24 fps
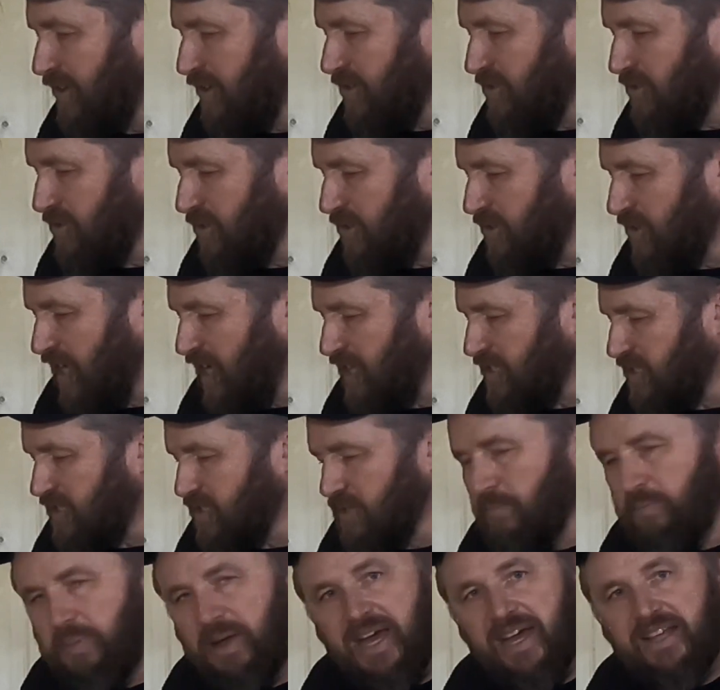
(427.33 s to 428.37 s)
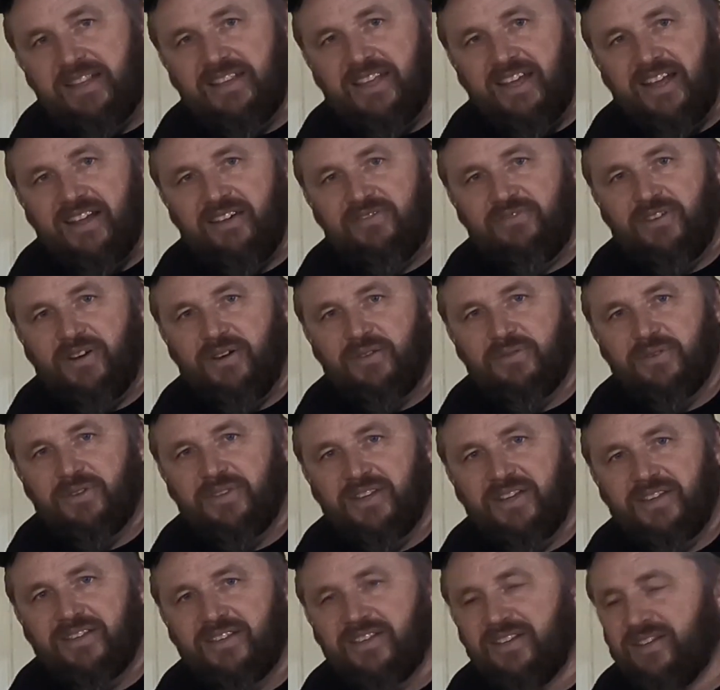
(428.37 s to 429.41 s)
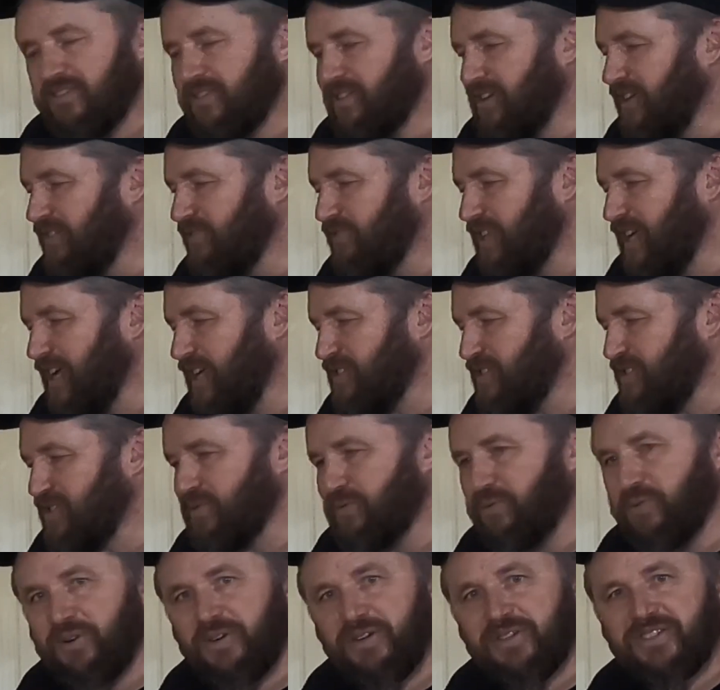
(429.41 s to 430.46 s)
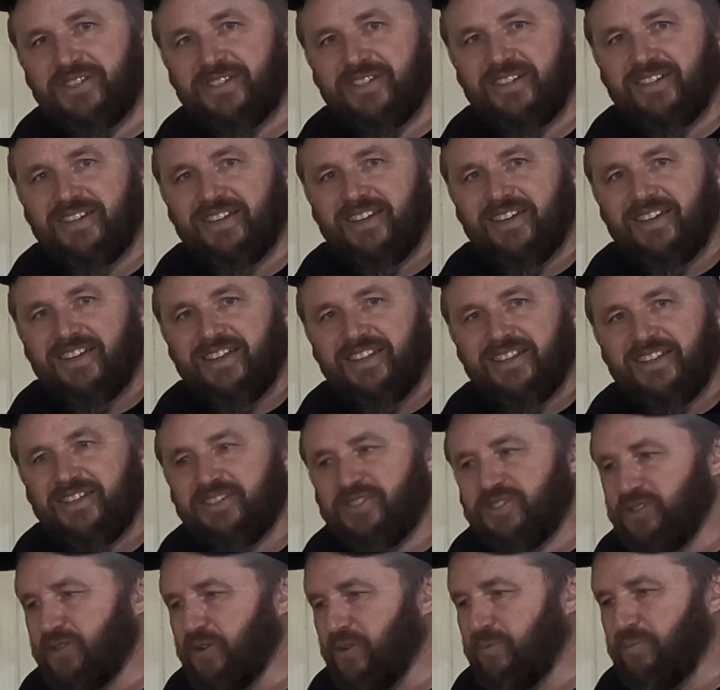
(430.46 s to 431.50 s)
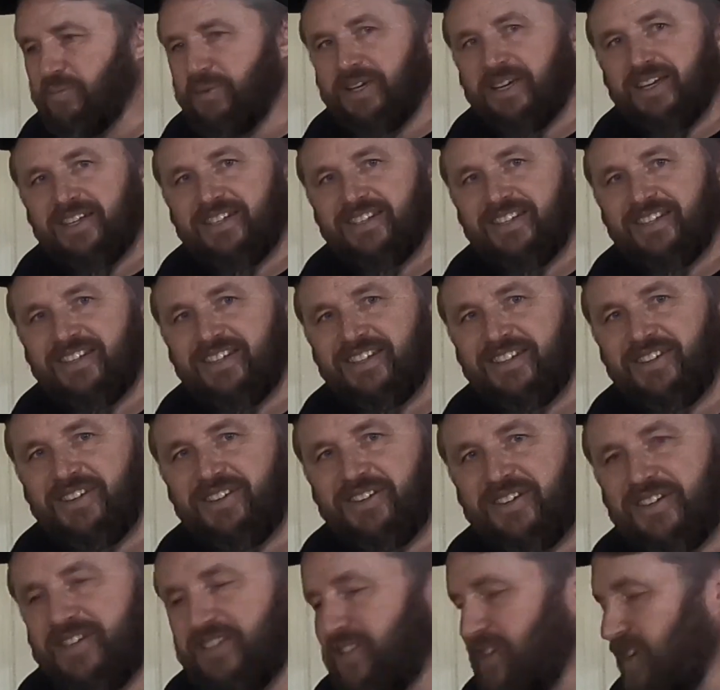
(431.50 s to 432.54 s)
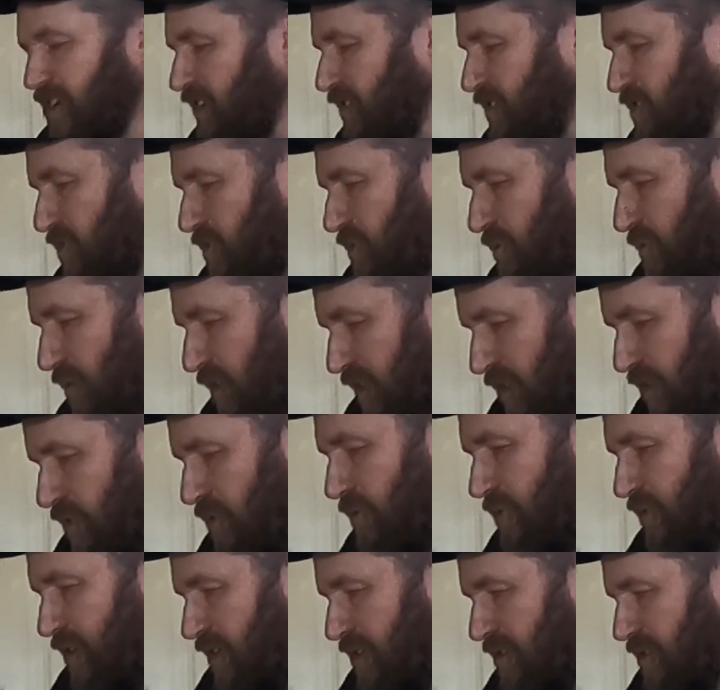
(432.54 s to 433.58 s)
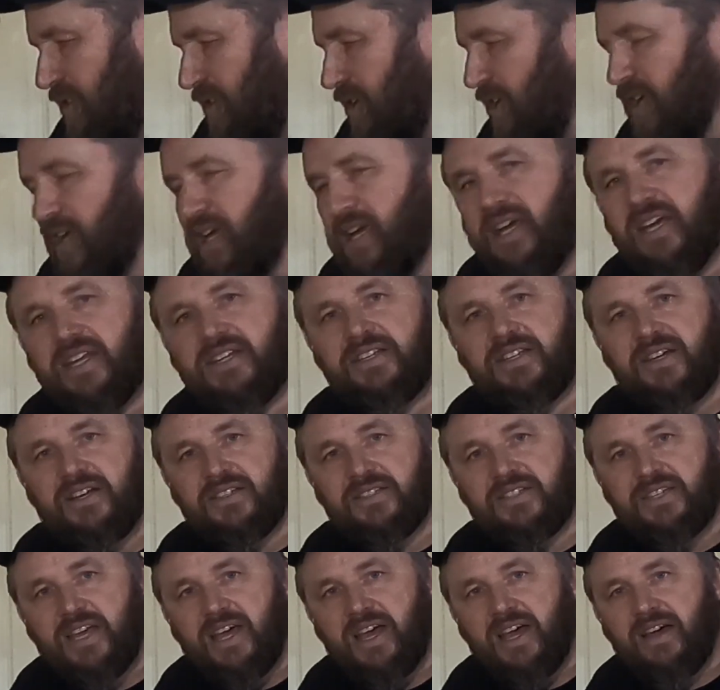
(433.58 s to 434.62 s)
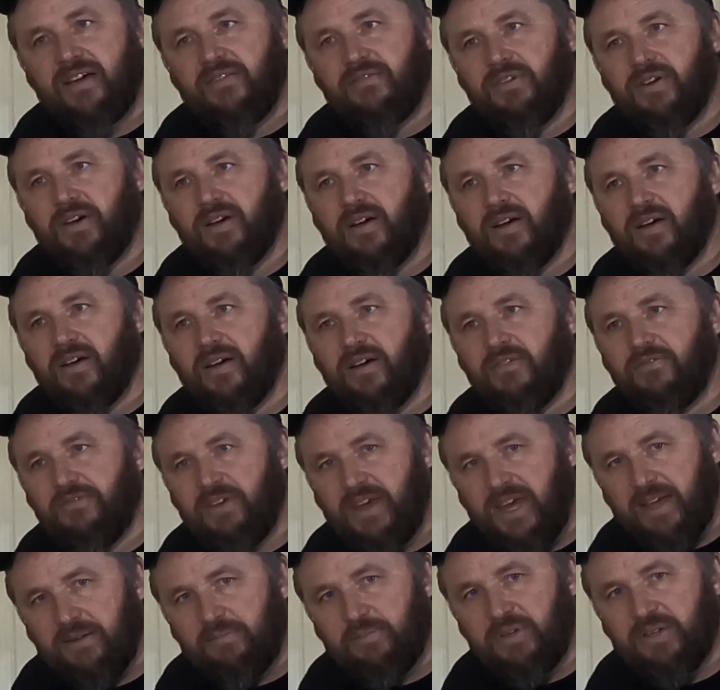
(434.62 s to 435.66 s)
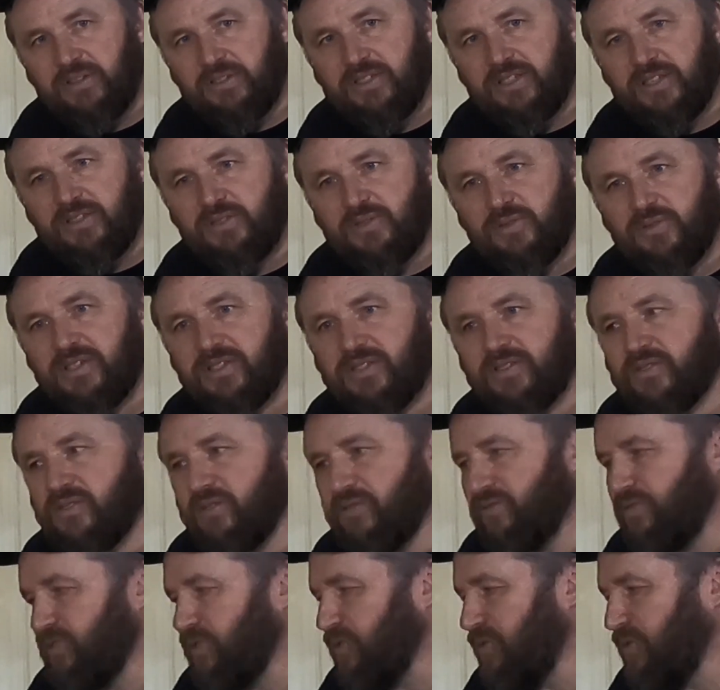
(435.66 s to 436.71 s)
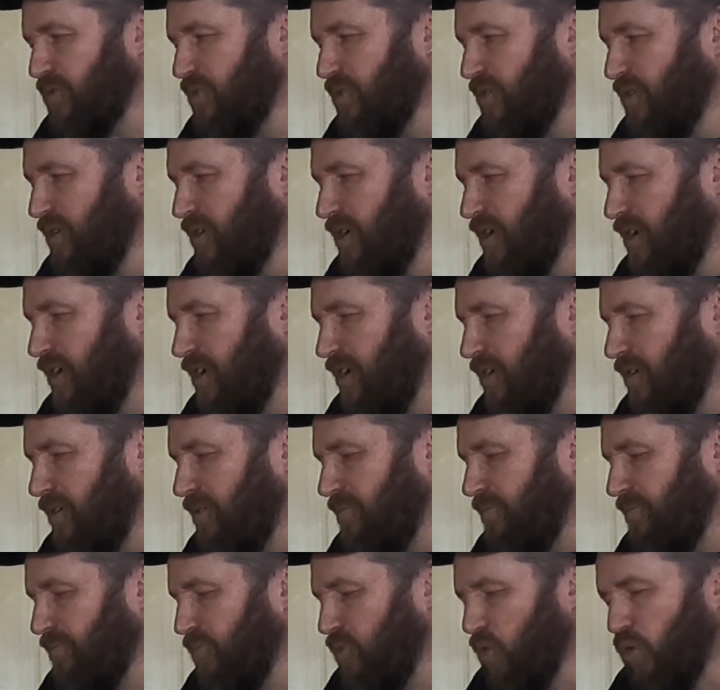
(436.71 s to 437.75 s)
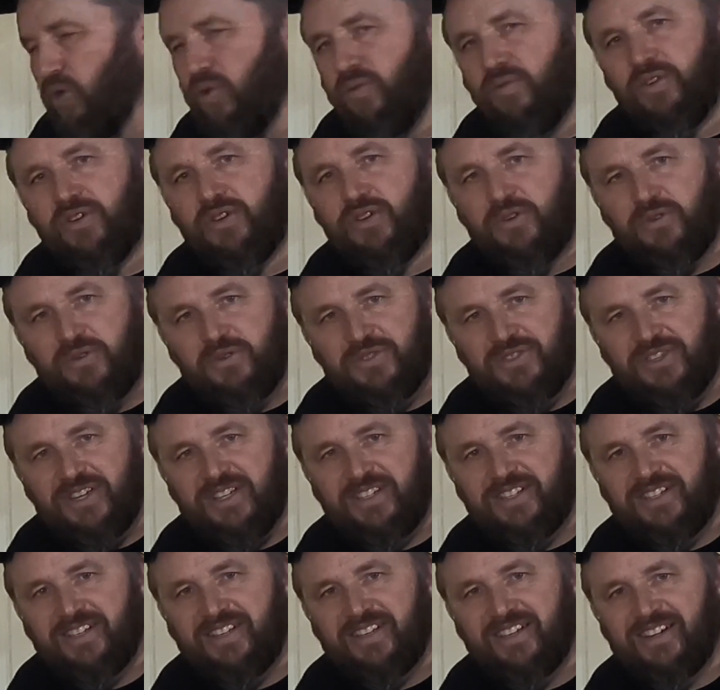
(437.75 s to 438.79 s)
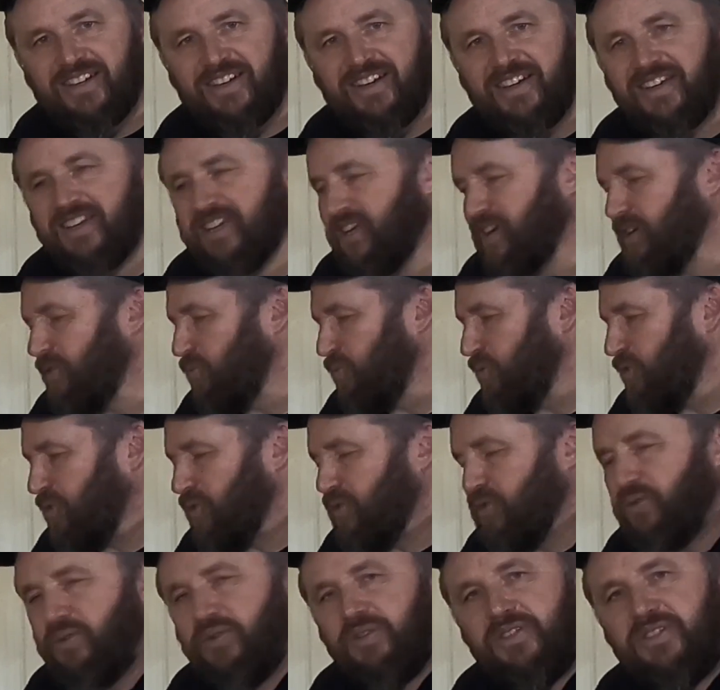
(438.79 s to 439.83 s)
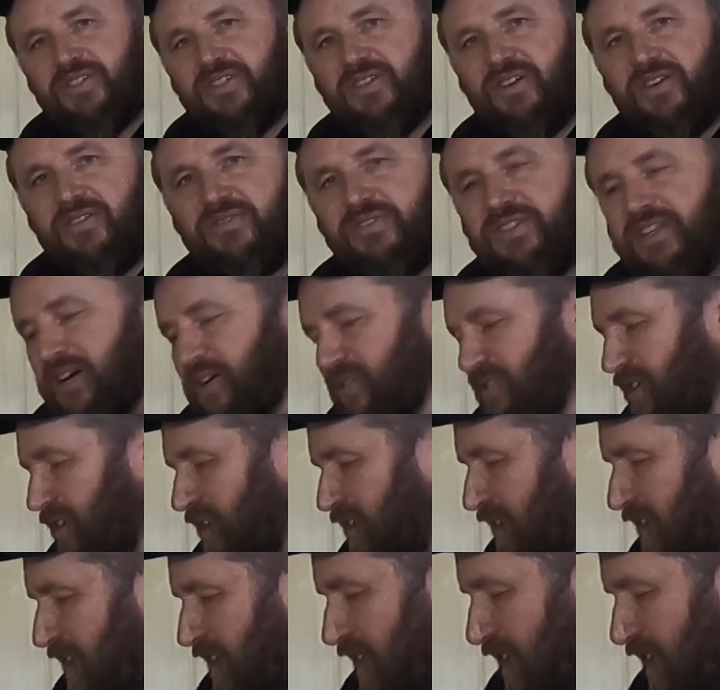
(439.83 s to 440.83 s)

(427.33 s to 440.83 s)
So that's the bad that I found with it. And if that's the worst, then so be it. You know, it's a great unit. It does have a fan built into it, so if you overuse it, it will cool itself down.